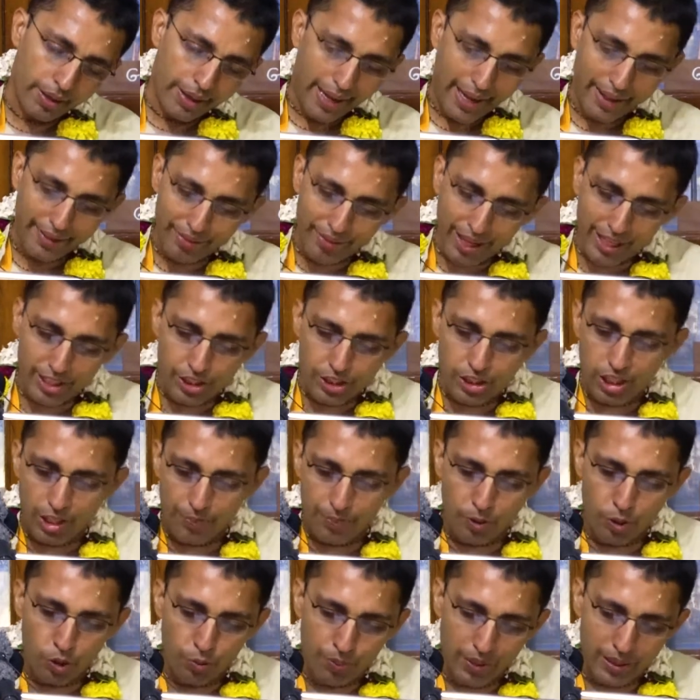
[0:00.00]
And then Srila
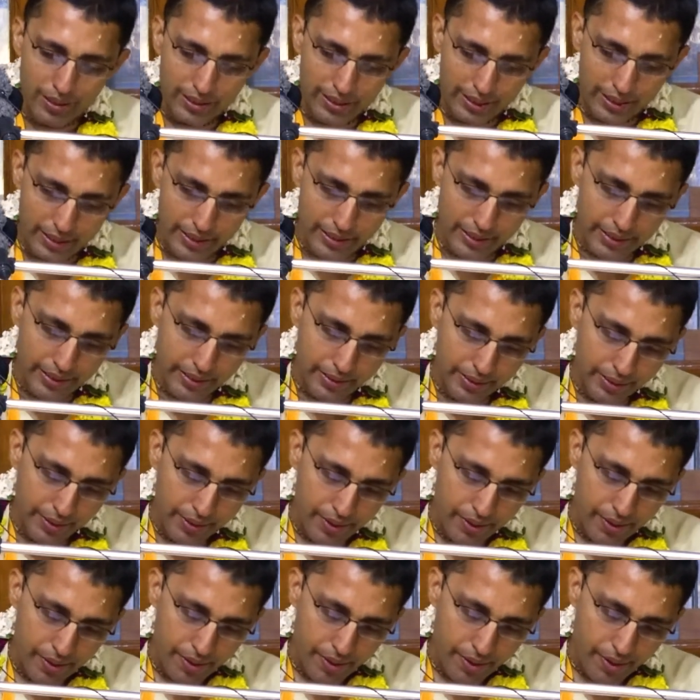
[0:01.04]
Prabhupada says
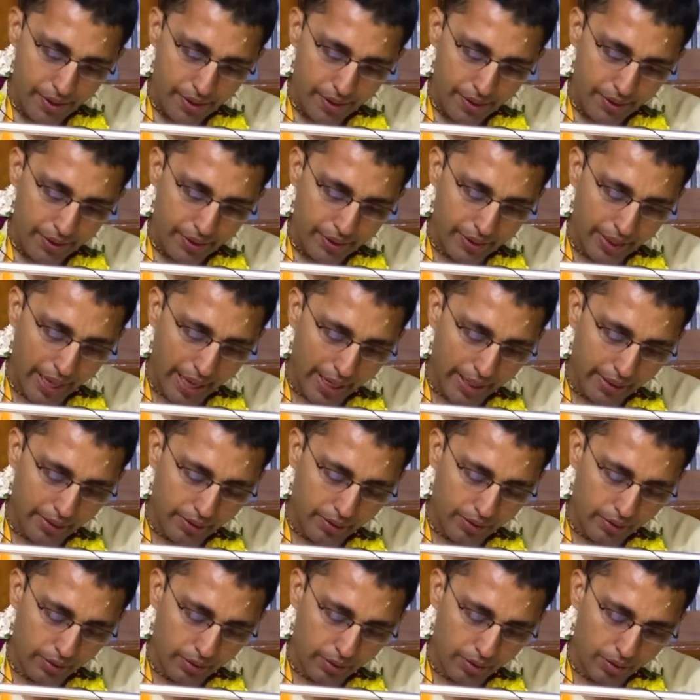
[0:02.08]
that
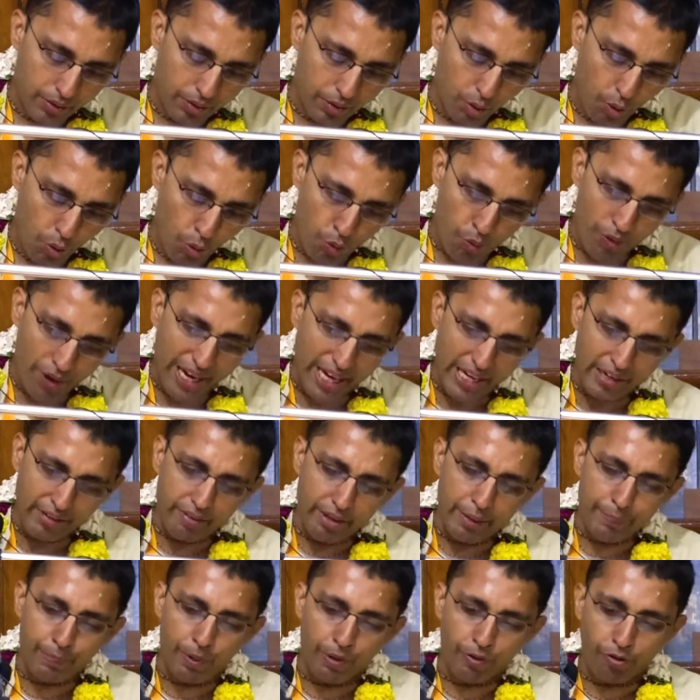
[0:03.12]
when
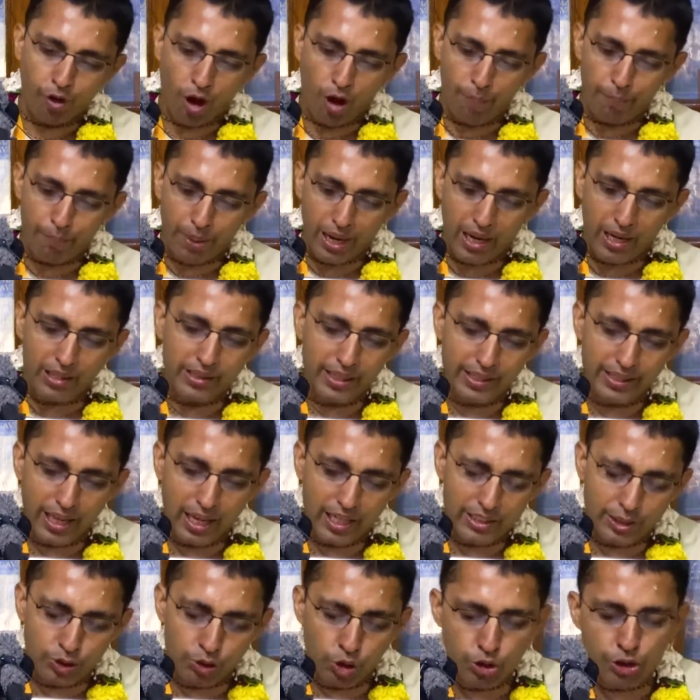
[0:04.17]
we perform bhakti in
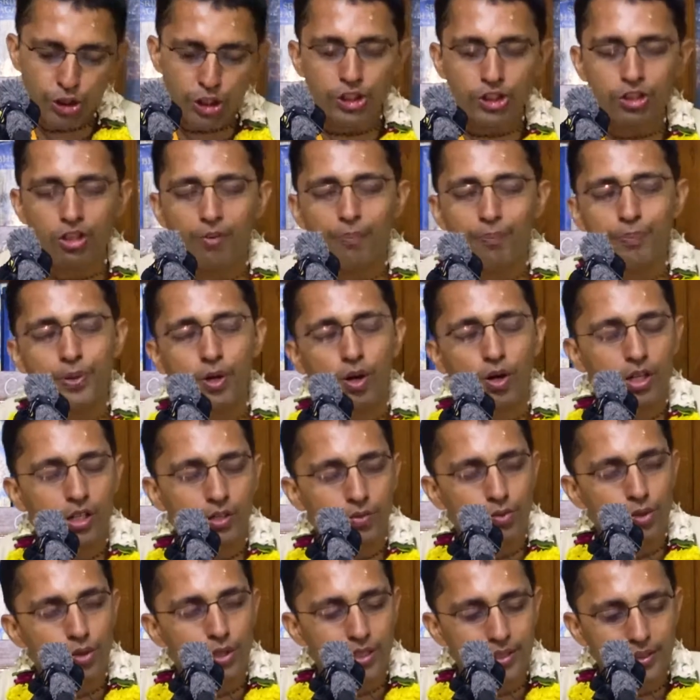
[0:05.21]
the association of pure
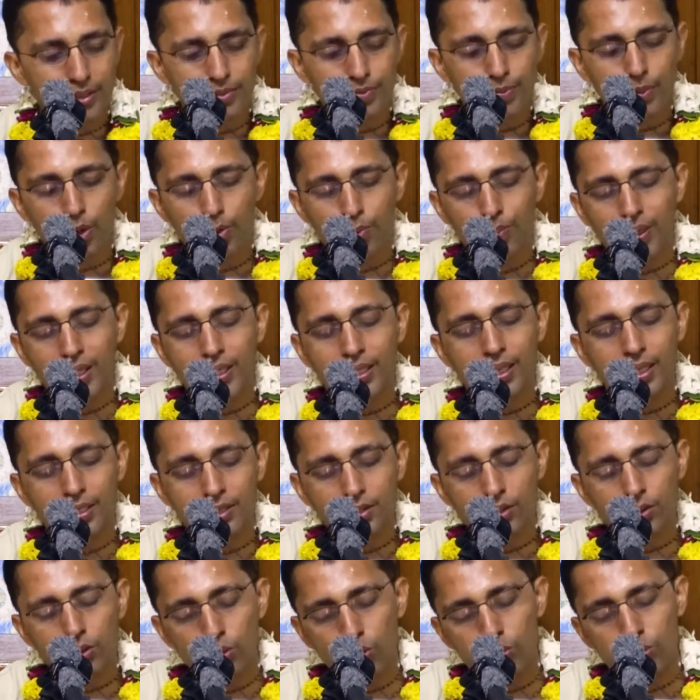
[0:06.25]
devotees, Prabhupada tells
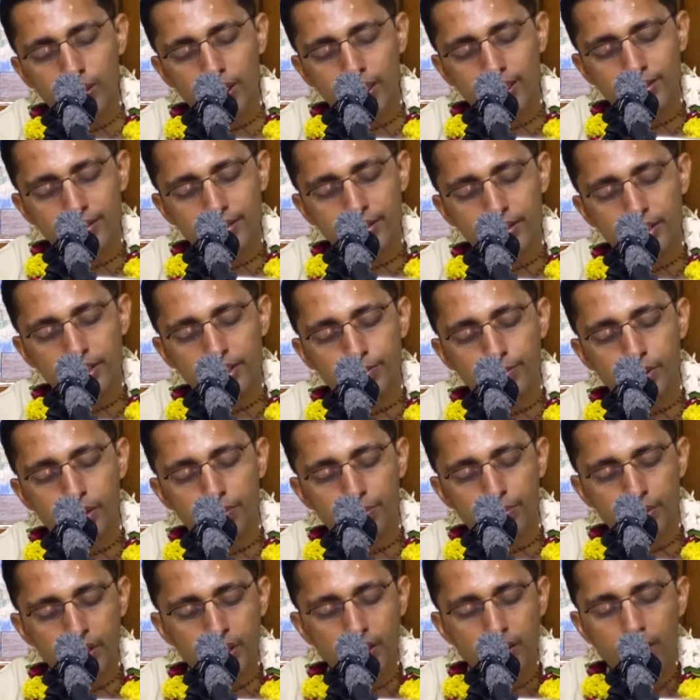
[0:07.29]
two things in this
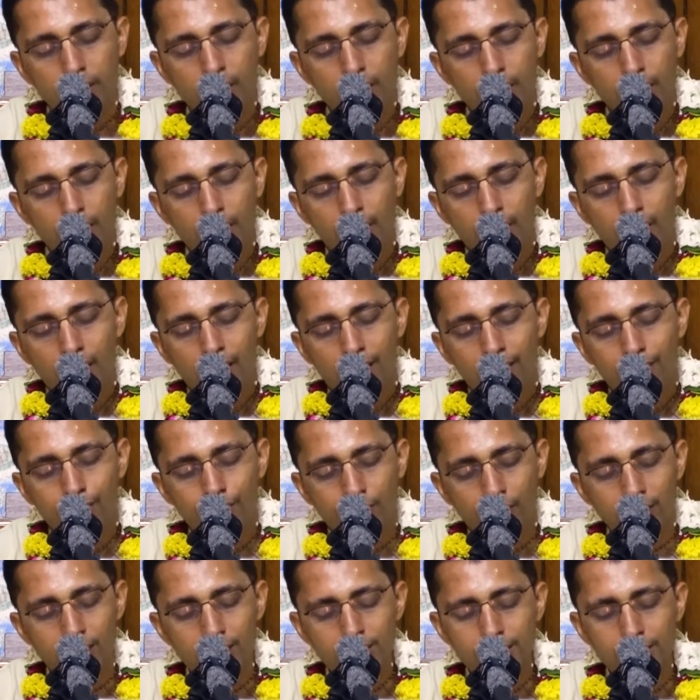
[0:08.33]
purport.
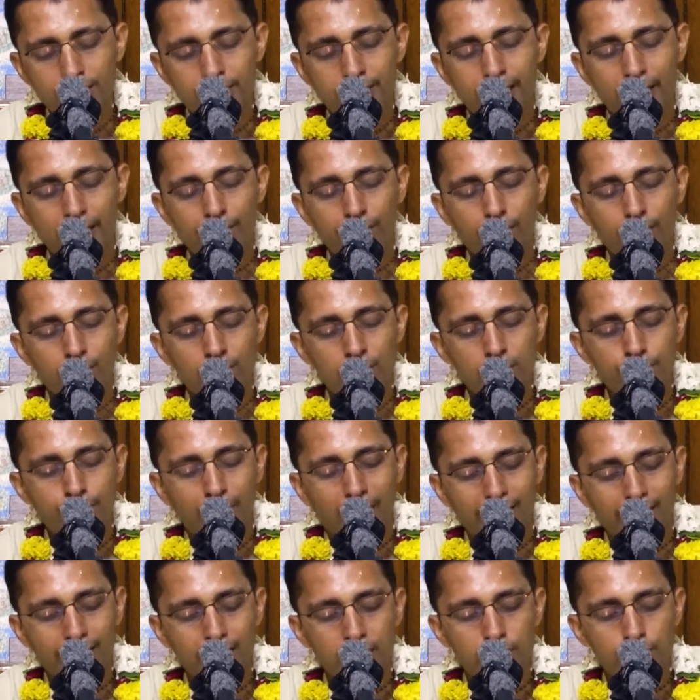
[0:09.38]
First, that we must
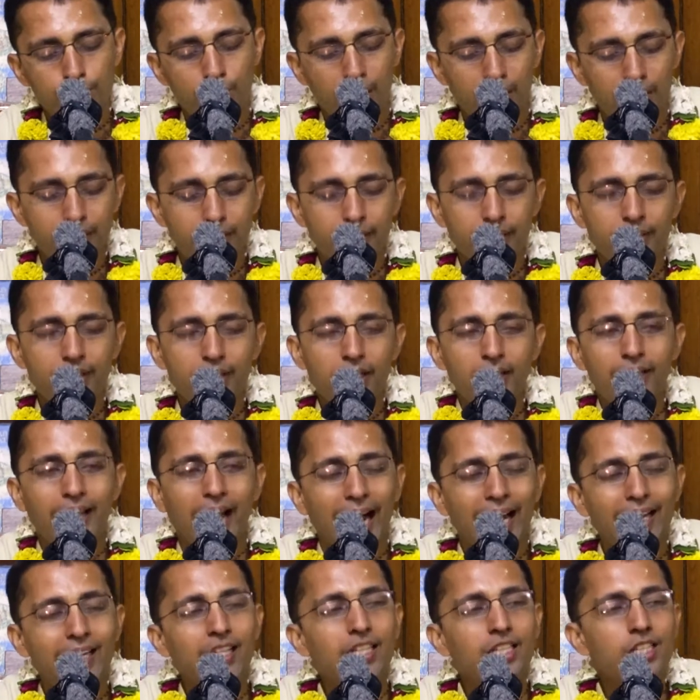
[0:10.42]
practice bhakti under
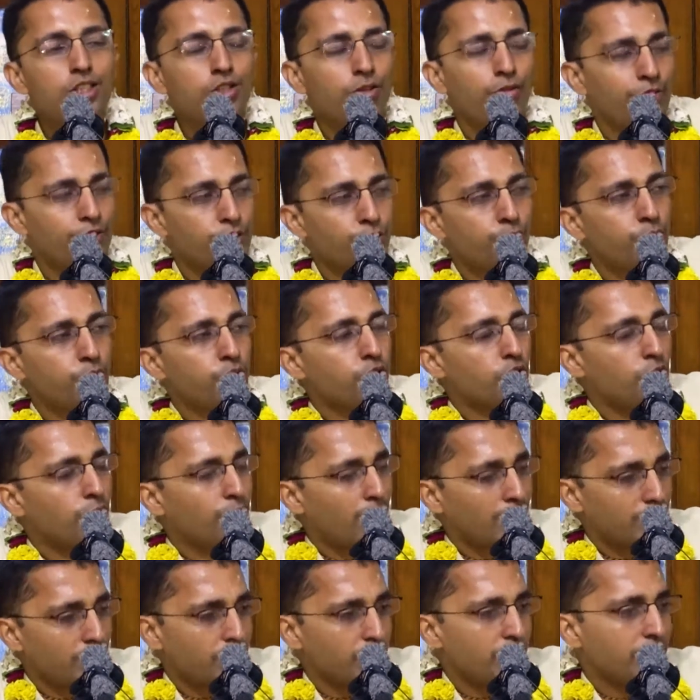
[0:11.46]
guidance of a spiritual
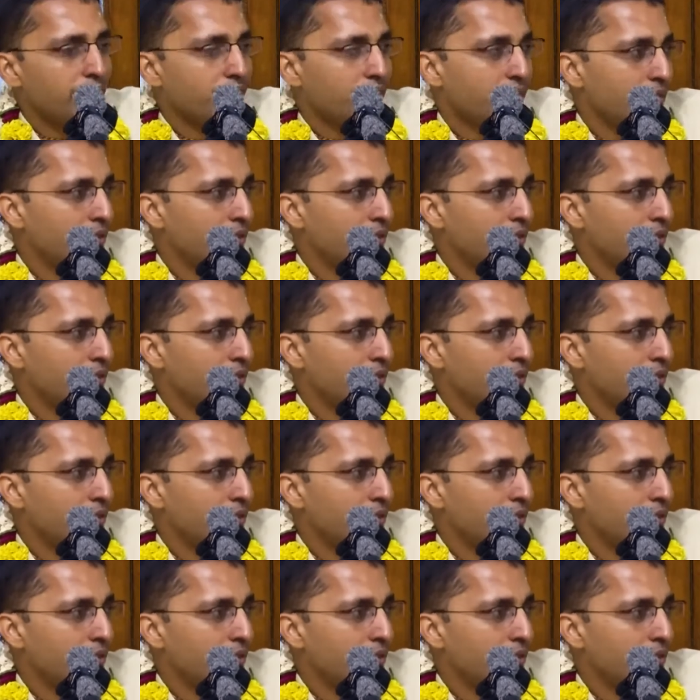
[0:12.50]
master.